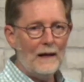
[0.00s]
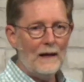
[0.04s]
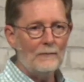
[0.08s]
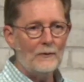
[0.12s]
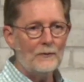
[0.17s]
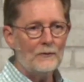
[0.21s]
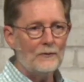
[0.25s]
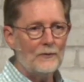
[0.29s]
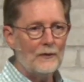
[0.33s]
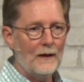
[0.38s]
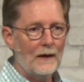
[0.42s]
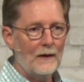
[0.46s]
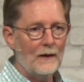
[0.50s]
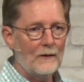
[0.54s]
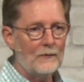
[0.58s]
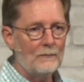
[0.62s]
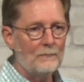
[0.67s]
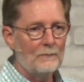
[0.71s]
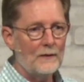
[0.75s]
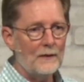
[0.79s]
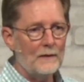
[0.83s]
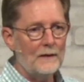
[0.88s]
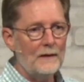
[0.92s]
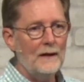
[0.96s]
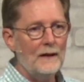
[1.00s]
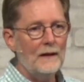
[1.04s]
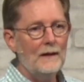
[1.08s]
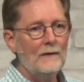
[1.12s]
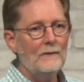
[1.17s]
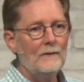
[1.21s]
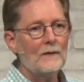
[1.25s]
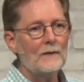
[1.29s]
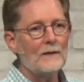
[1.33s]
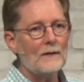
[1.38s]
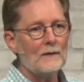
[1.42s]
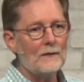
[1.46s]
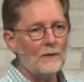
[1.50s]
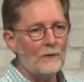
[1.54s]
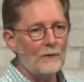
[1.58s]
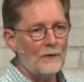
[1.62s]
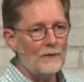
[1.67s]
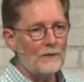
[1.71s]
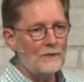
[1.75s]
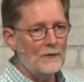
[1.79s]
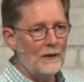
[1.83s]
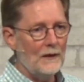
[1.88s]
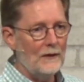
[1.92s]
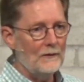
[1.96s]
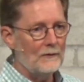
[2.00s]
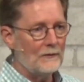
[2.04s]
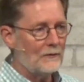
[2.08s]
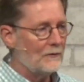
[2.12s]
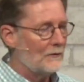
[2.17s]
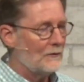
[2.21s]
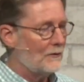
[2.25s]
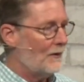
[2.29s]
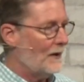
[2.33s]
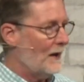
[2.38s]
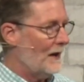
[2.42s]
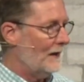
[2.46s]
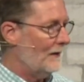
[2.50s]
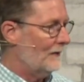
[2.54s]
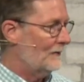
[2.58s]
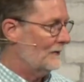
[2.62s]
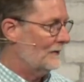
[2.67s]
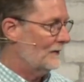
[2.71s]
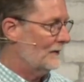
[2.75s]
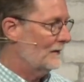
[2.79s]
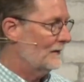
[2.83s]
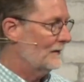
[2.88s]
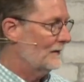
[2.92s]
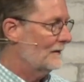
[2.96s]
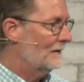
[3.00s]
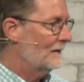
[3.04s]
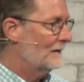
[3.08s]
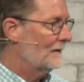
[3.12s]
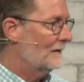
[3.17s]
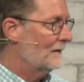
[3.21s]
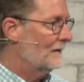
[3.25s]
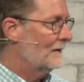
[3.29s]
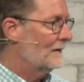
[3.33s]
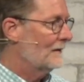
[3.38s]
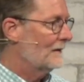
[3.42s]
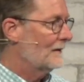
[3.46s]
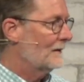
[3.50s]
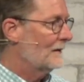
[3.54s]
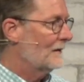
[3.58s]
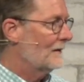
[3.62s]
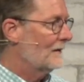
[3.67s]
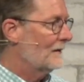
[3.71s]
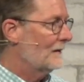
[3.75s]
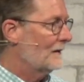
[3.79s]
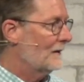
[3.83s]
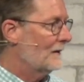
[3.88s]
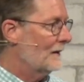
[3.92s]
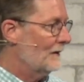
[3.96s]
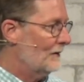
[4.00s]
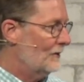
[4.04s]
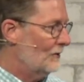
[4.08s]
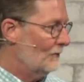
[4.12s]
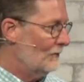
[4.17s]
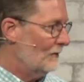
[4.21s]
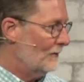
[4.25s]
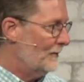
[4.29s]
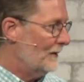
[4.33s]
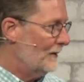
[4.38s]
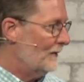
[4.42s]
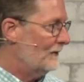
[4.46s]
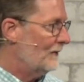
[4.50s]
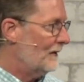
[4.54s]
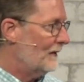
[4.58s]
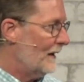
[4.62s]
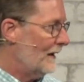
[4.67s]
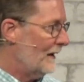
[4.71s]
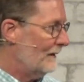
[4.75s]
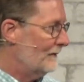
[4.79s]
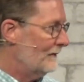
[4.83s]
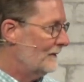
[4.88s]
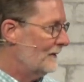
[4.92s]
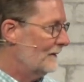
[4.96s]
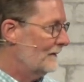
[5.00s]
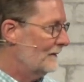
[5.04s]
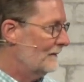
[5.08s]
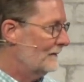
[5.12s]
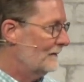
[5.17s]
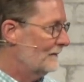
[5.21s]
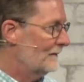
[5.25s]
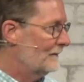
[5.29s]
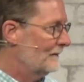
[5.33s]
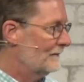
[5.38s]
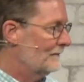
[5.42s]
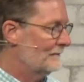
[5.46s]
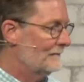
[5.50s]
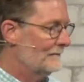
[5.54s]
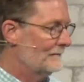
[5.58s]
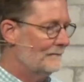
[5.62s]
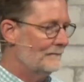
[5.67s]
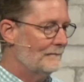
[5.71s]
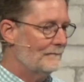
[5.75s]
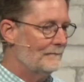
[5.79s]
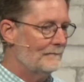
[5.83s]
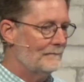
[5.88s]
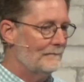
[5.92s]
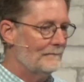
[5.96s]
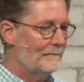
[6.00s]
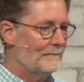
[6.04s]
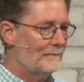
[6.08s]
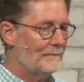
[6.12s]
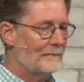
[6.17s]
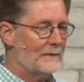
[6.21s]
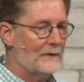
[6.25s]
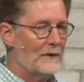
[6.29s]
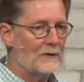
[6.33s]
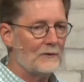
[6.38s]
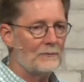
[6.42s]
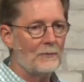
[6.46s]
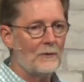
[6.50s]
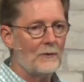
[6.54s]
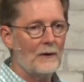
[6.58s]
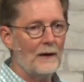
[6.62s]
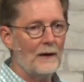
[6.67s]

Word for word: says, believe in the Lord Jesus Christ and you will be saved. Let's pray.